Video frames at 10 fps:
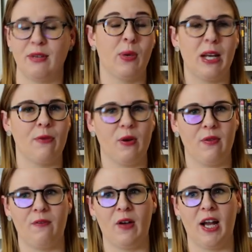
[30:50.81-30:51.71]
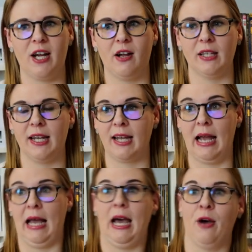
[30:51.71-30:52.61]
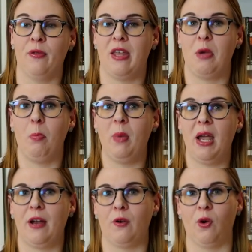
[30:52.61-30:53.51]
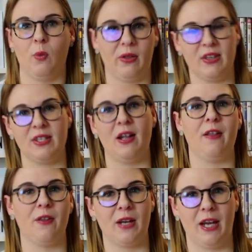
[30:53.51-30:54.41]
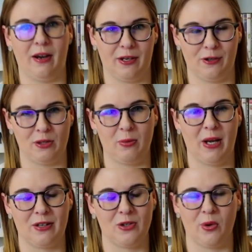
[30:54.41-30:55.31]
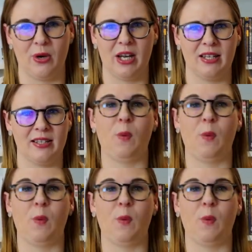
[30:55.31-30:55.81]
and we never even find out like how they met or what this other character's backstory is.